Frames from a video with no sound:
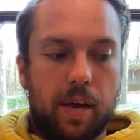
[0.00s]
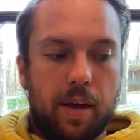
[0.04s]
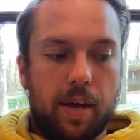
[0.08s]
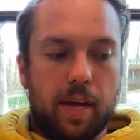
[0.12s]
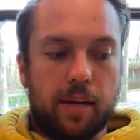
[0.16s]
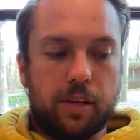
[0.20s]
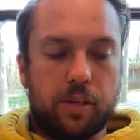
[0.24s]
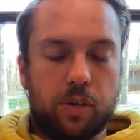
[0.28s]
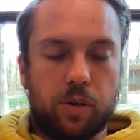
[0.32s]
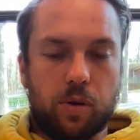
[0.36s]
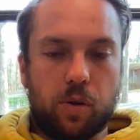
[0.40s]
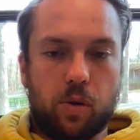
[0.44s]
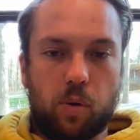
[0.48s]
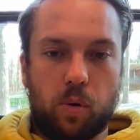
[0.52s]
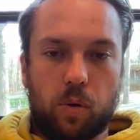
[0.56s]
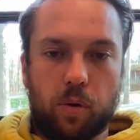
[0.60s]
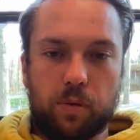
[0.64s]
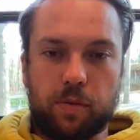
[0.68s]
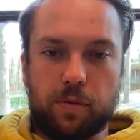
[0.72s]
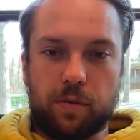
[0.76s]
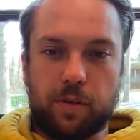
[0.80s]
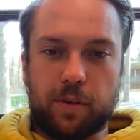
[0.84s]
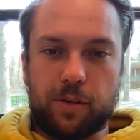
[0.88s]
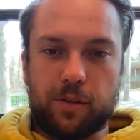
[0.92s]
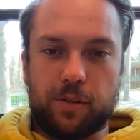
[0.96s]
It's a
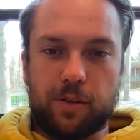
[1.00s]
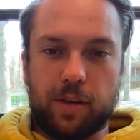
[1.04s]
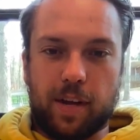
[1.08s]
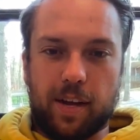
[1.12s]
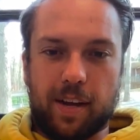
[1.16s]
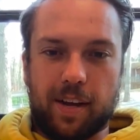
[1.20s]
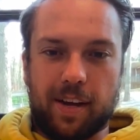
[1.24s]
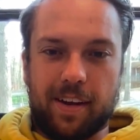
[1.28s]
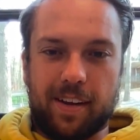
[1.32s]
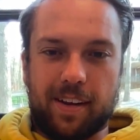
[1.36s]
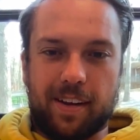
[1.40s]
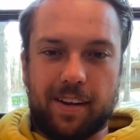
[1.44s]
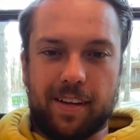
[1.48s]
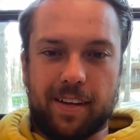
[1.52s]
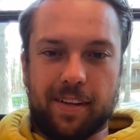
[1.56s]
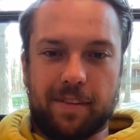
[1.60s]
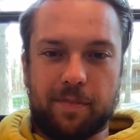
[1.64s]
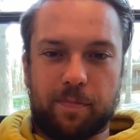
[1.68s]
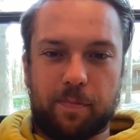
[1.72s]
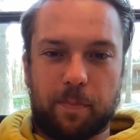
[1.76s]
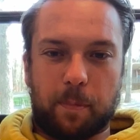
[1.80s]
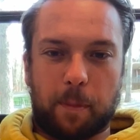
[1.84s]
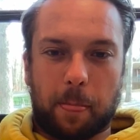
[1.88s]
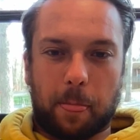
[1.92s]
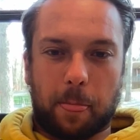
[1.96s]
cool uh,
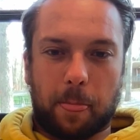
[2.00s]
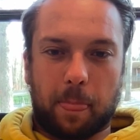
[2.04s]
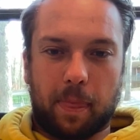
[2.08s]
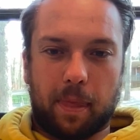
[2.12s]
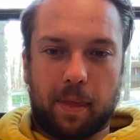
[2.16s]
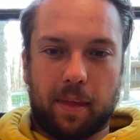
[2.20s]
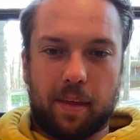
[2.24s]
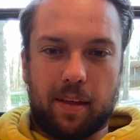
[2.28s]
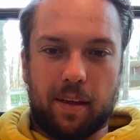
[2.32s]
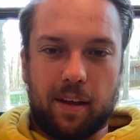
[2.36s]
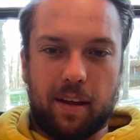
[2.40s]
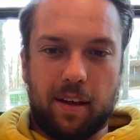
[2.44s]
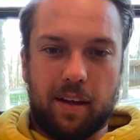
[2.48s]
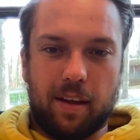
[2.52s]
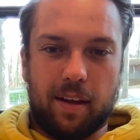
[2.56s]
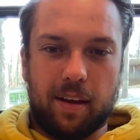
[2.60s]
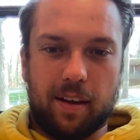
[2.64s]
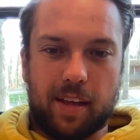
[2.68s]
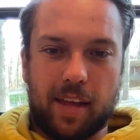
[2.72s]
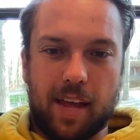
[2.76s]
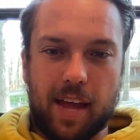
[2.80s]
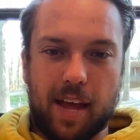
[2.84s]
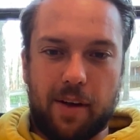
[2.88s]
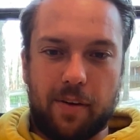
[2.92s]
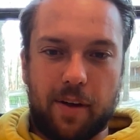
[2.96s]
uh,
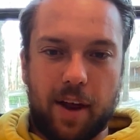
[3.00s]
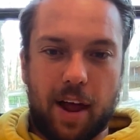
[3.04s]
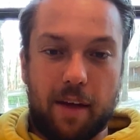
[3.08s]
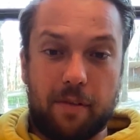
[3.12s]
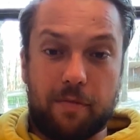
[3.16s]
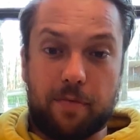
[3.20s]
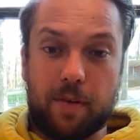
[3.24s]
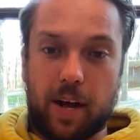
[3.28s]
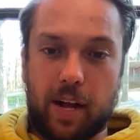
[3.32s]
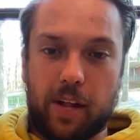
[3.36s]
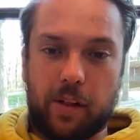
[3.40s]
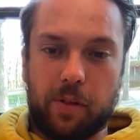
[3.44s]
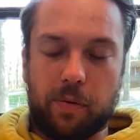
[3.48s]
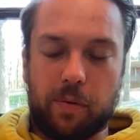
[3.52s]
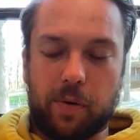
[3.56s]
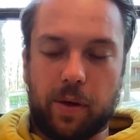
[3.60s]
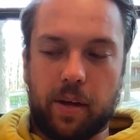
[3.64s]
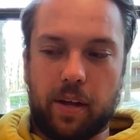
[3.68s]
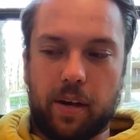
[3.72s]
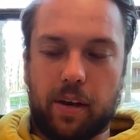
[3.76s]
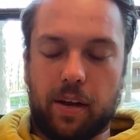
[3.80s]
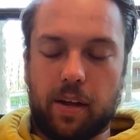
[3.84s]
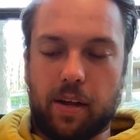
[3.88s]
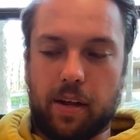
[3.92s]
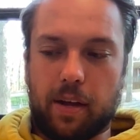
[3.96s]
account. I follow
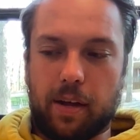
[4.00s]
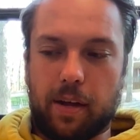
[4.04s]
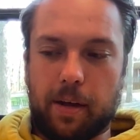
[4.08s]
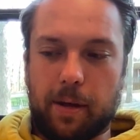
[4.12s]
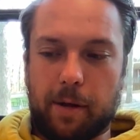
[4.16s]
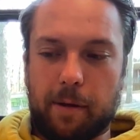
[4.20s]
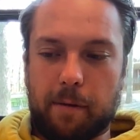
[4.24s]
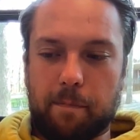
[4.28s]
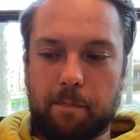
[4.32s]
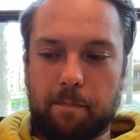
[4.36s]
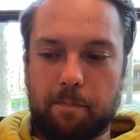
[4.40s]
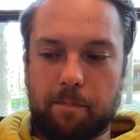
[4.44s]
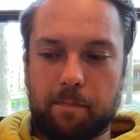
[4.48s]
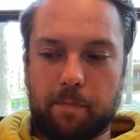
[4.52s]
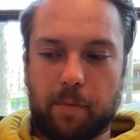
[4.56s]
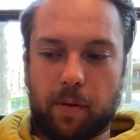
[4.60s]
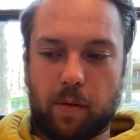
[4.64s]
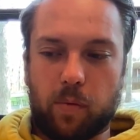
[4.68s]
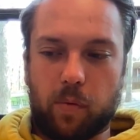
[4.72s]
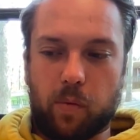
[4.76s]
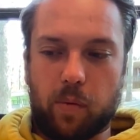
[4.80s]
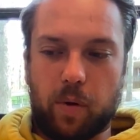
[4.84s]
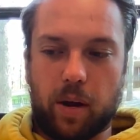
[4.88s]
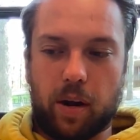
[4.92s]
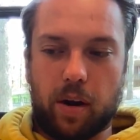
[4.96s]
it um,
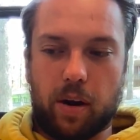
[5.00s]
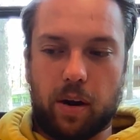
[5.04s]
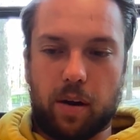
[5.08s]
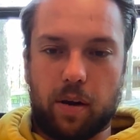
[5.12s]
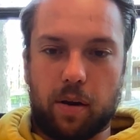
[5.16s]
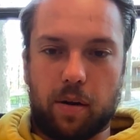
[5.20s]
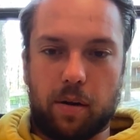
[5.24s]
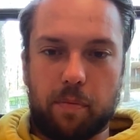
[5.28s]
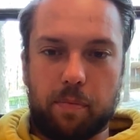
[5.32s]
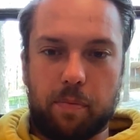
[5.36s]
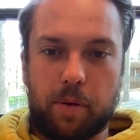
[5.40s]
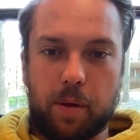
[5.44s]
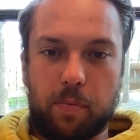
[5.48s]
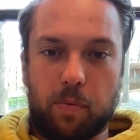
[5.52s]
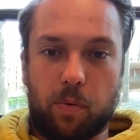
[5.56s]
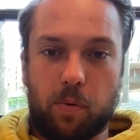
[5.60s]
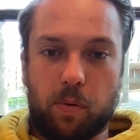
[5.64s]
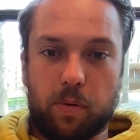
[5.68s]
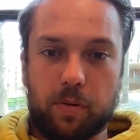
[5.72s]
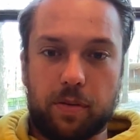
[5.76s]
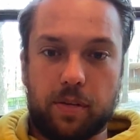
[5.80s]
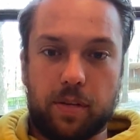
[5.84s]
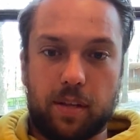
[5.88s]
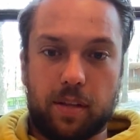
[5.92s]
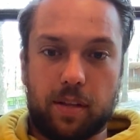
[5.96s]
where people
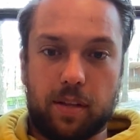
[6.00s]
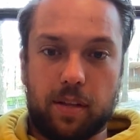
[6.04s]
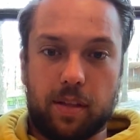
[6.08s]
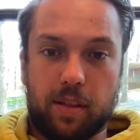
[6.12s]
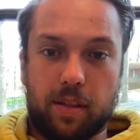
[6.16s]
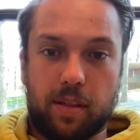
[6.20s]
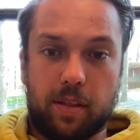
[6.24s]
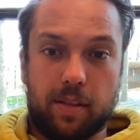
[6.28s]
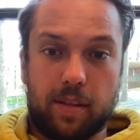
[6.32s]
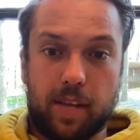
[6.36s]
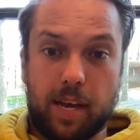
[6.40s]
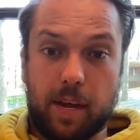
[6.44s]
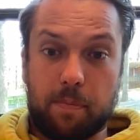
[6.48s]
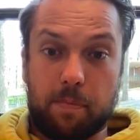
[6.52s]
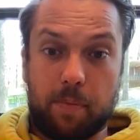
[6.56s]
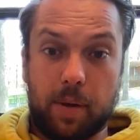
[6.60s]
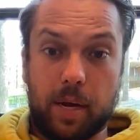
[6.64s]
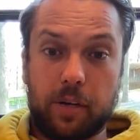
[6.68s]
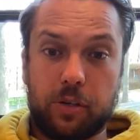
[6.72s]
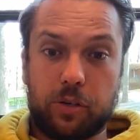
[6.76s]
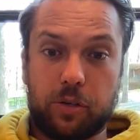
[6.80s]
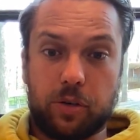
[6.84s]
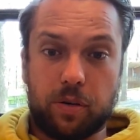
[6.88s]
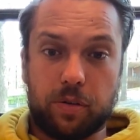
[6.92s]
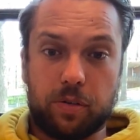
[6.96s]
will t- take
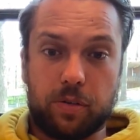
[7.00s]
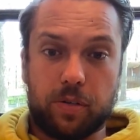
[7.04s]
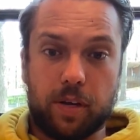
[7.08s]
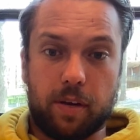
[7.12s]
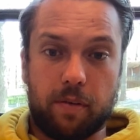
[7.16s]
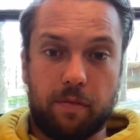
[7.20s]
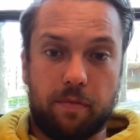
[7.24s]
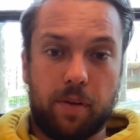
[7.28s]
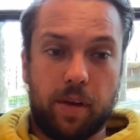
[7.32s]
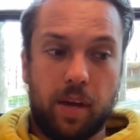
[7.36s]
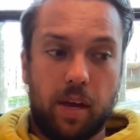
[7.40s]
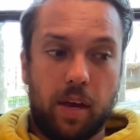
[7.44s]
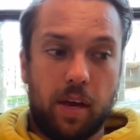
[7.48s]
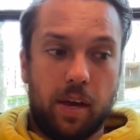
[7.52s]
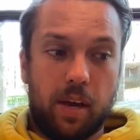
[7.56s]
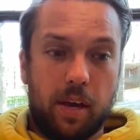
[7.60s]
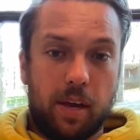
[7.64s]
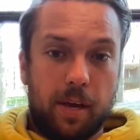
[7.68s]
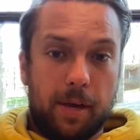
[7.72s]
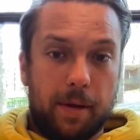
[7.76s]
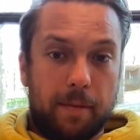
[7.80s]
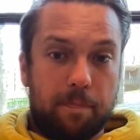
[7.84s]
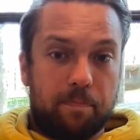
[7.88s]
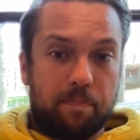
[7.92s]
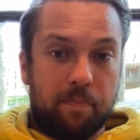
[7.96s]
pictures of,
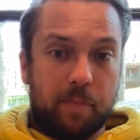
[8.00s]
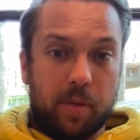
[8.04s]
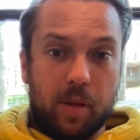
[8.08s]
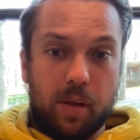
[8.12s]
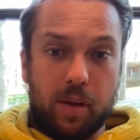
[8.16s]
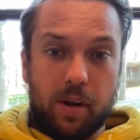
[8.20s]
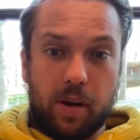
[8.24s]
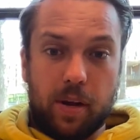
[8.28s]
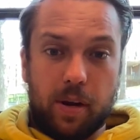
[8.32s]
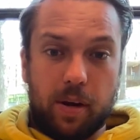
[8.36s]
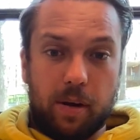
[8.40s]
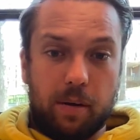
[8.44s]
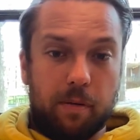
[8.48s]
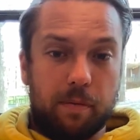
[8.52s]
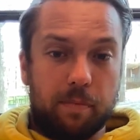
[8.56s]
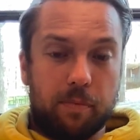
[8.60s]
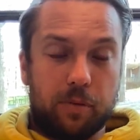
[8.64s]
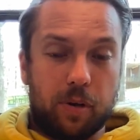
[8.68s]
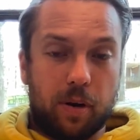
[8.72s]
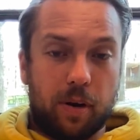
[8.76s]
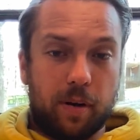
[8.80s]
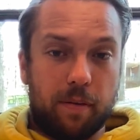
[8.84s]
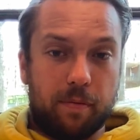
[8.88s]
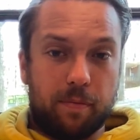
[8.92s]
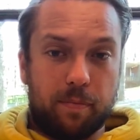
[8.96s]
you know, I'm
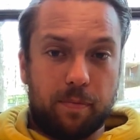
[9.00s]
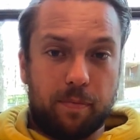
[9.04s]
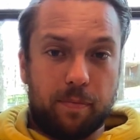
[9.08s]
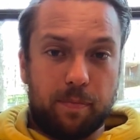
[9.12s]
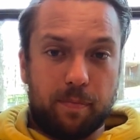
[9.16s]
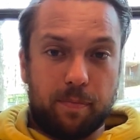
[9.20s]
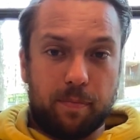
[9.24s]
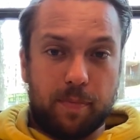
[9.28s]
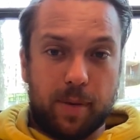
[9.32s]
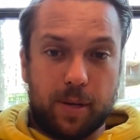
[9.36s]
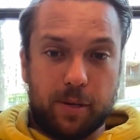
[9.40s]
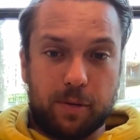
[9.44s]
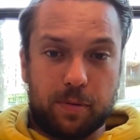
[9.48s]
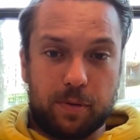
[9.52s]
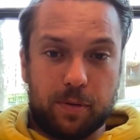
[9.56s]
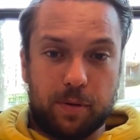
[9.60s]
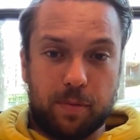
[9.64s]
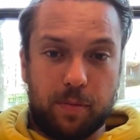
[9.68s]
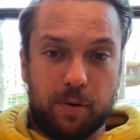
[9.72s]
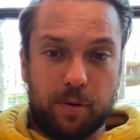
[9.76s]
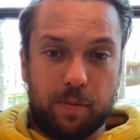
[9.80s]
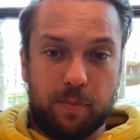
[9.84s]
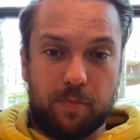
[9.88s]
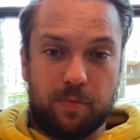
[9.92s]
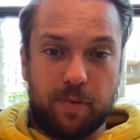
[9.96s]
sorry to mess with some
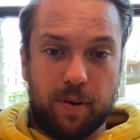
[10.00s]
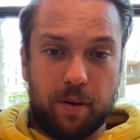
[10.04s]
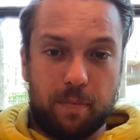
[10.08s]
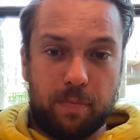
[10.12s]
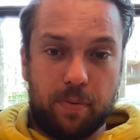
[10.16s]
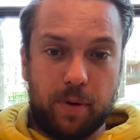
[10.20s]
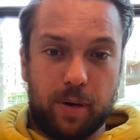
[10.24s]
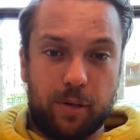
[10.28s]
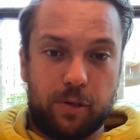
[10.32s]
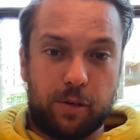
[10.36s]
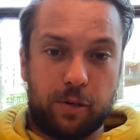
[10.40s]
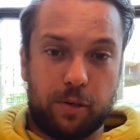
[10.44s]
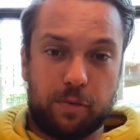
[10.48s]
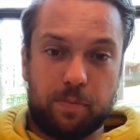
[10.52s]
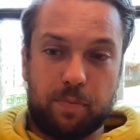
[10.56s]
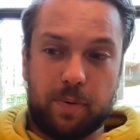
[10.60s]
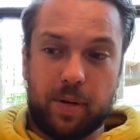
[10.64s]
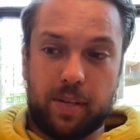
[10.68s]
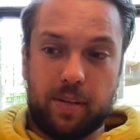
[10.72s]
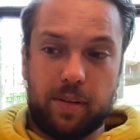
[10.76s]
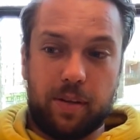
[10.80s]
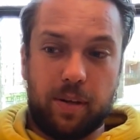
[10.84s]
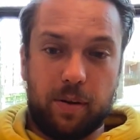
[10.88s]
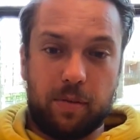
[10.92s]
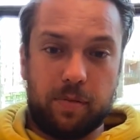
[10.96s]
of your favorite preachers,
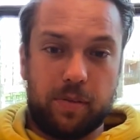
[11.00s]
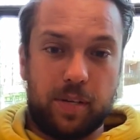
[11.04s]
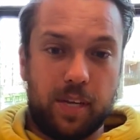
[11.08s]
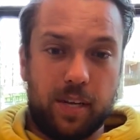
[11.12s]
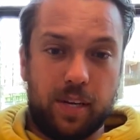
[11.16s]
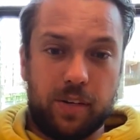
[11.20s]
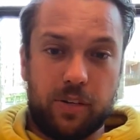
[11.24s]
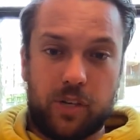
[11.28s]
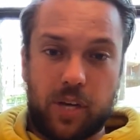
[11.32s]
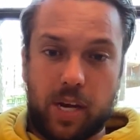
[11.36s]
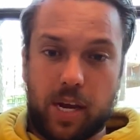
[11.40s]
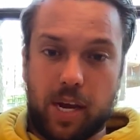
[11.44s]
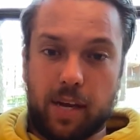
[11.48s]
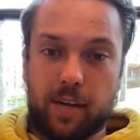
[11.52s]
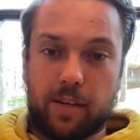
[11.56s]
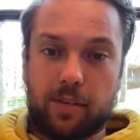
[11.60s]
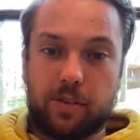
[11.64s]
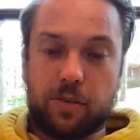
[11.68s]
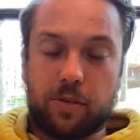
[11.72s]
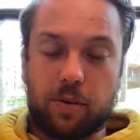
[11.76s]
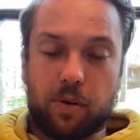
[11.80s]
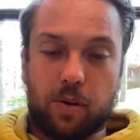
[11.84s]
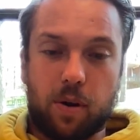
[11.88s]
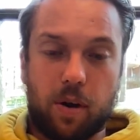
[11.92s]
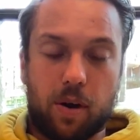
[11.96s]
but you know, T.D.
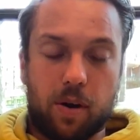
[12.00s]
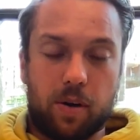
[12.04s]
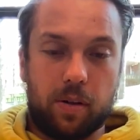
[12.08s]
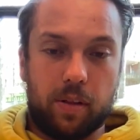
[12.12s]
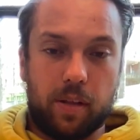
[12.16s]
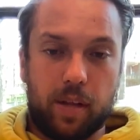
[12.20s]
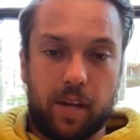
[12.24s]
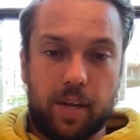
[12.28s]
Jakes or Carl